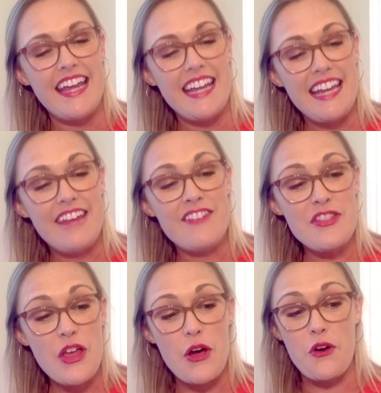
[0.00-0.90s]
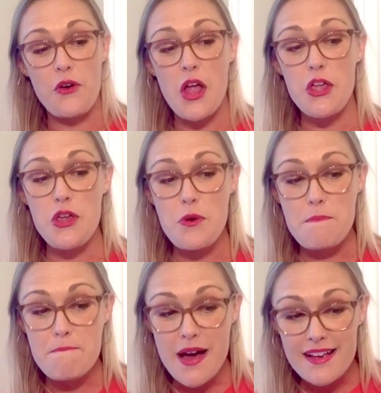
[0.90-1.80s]
even though you
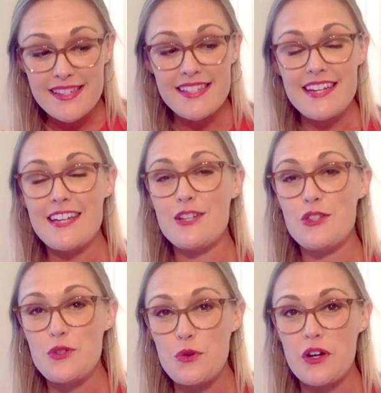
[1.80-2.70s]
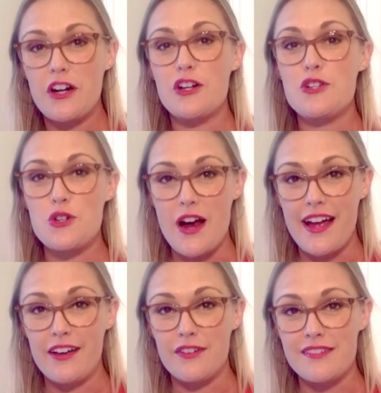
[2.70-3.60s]
must endure
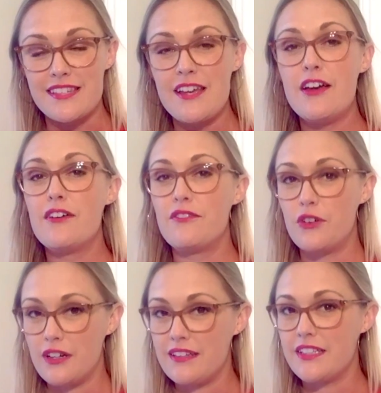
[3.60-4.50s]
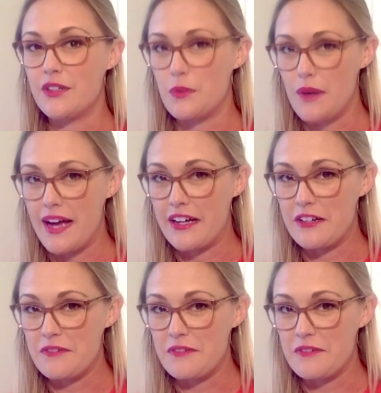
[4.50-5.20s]
trials for a little while.